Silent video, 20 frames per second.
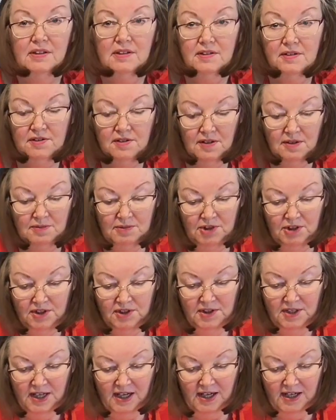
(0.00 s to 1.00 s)
So I'm
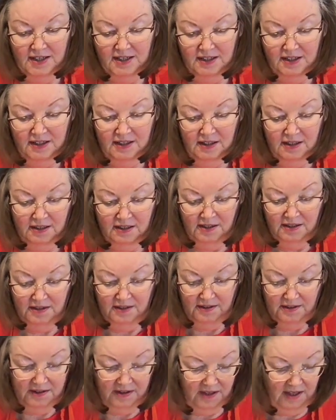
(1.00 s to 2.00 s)
just adding
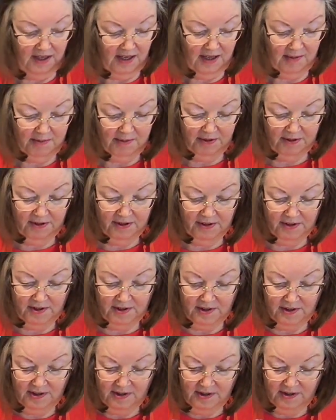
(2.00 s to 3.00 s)
the
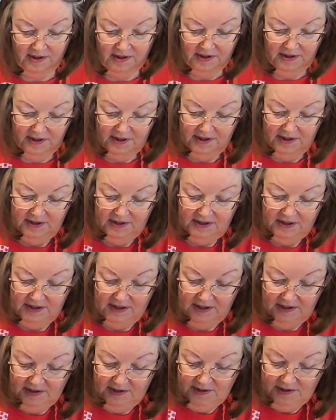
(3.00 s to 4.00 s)
apples
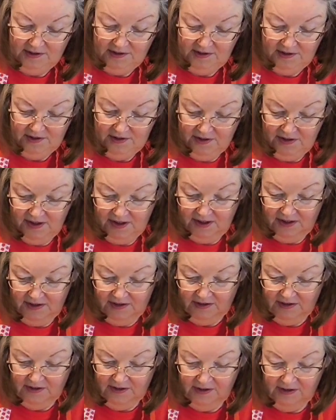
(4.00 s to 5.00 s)
and stirring it
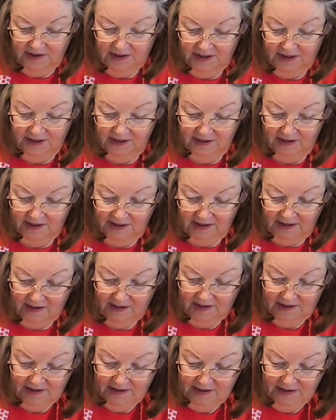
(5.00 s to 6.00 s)
all in
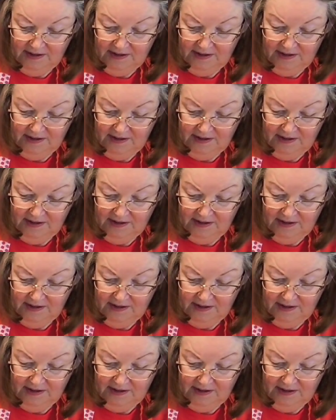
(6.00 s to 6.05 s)
there,